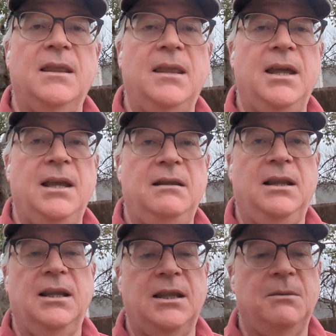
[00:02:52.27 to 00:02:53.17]
they
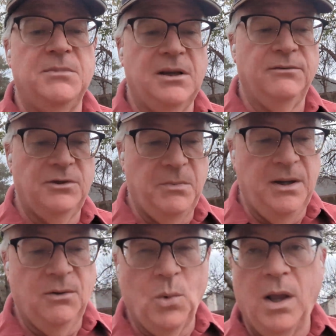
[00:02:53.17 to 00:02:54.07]
lend themselves to
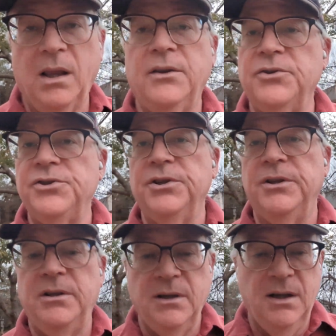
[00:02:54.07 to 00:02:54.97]
being well understood,